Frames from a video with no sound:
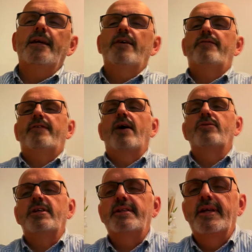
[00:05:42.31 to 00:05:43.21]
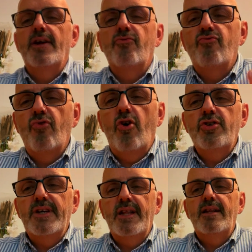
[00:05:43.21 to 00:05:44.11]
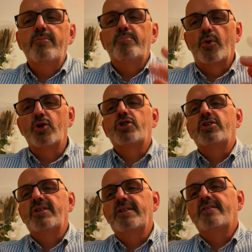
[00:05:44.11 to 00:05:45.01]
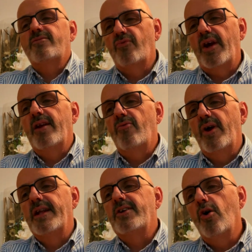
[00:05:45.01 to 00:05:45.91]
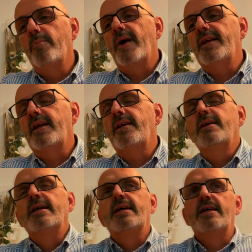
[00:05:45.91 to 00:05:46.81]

he founded the Royal Portuguese Railway Company,